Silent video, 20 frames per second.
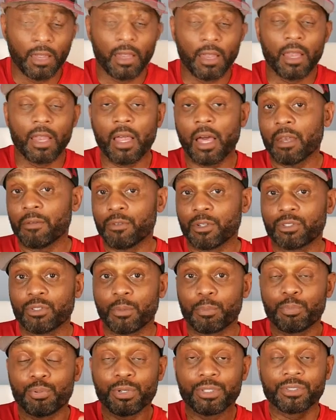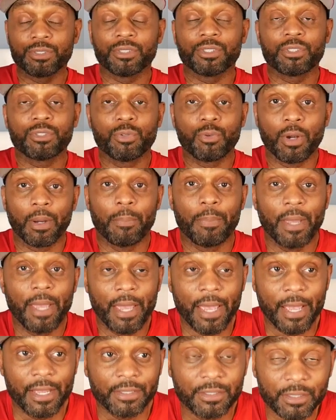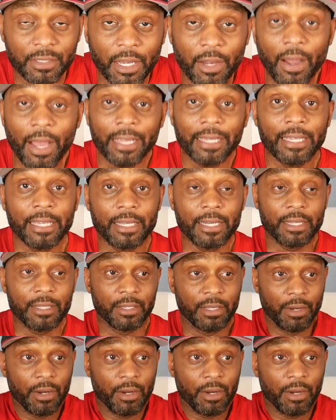A lot of us are prisoners to our past. Now, I get it.